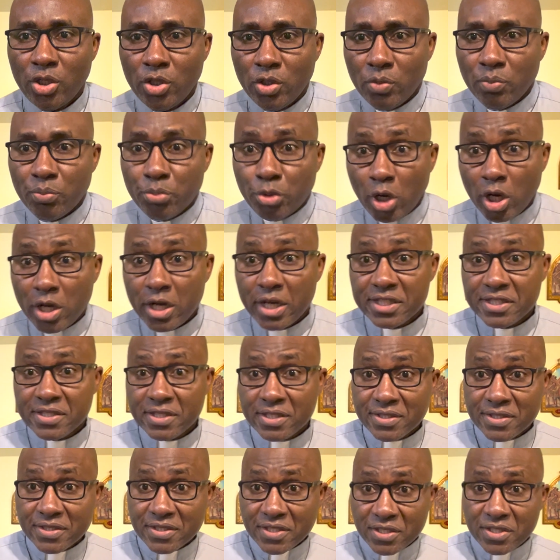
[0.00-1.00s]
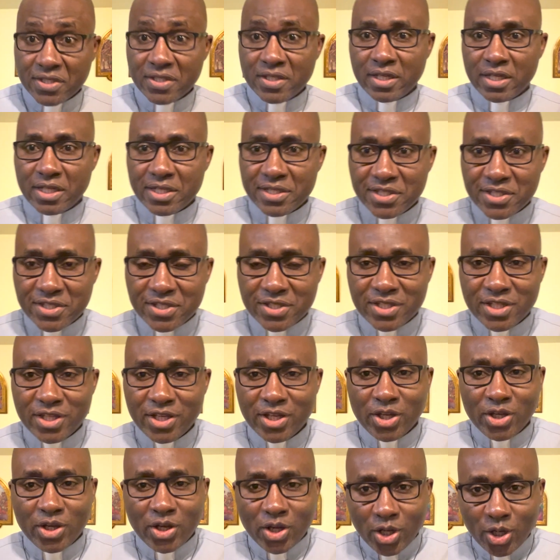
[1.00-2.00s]
Brothers and sisters,
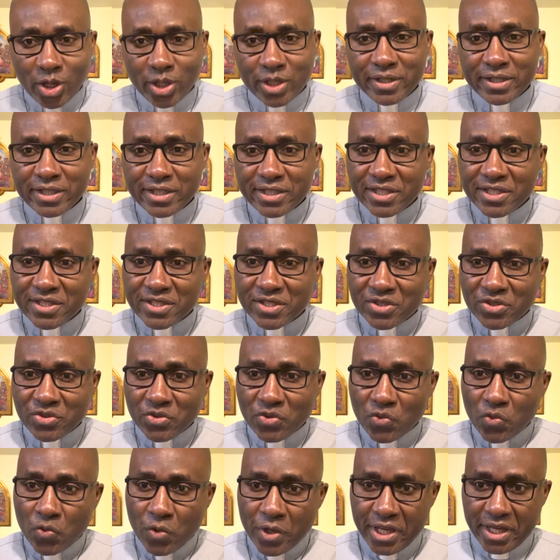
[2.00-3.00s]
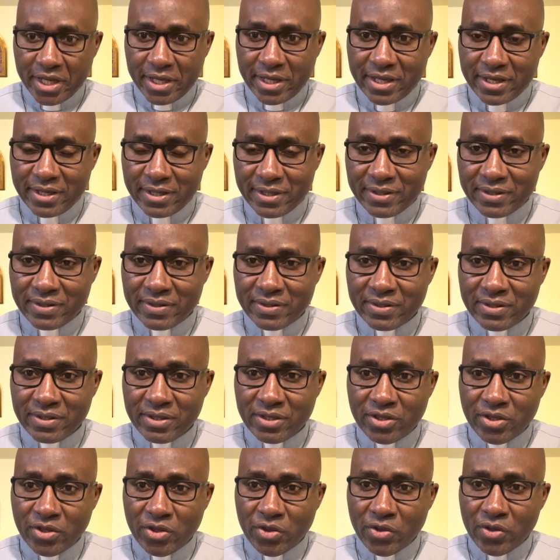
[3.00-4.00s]
on this week
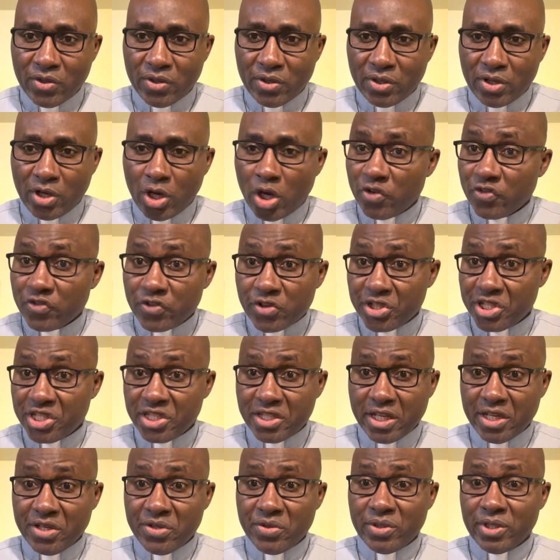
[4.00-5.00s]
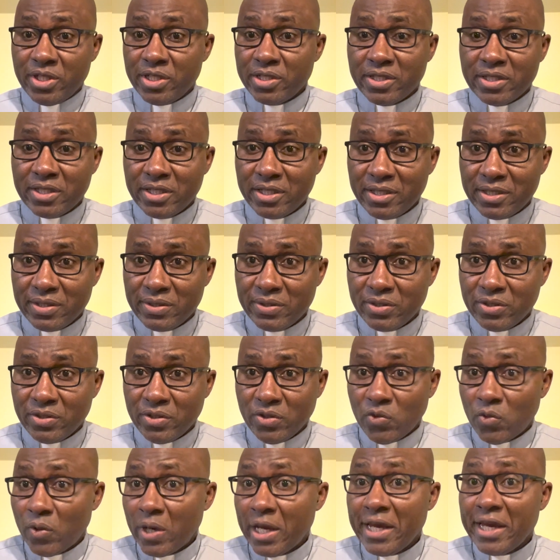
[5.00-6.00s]
of Christian unity,
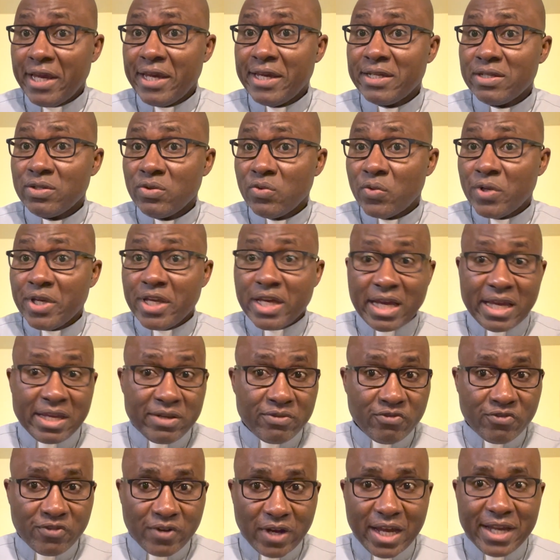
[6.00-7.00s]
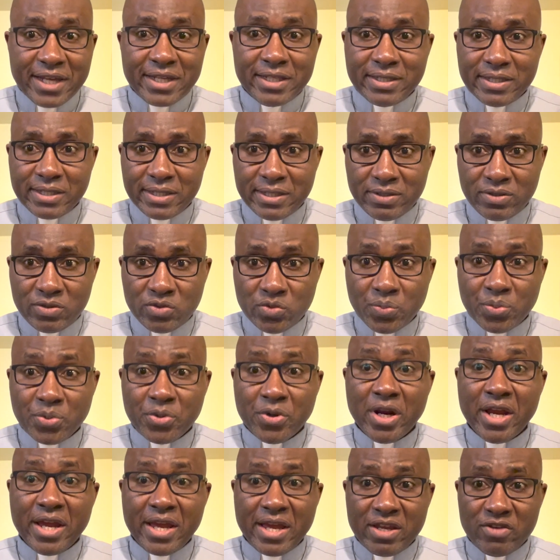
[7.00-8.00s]
when we are invited to
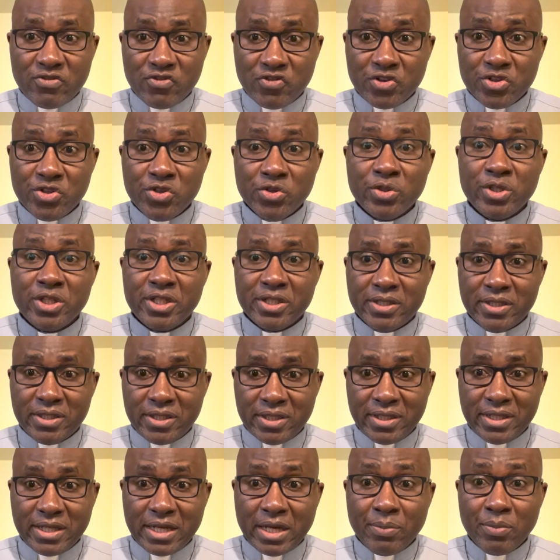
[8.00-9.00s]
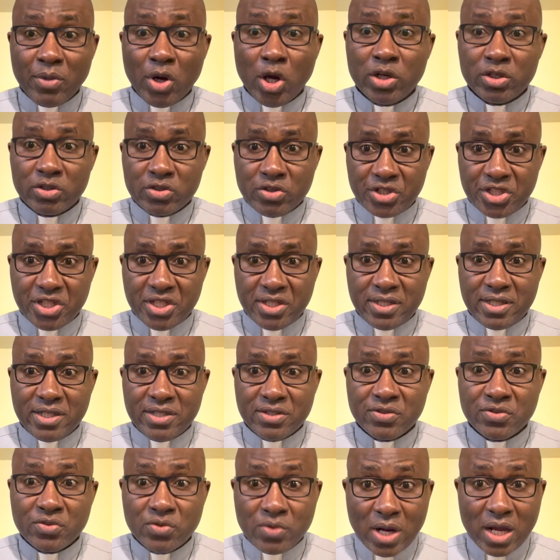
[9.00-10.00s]
pray for unity among
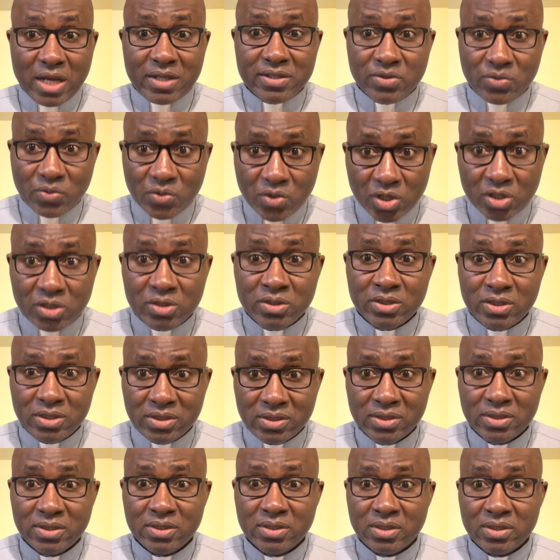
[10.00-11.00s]
Christians throughout the world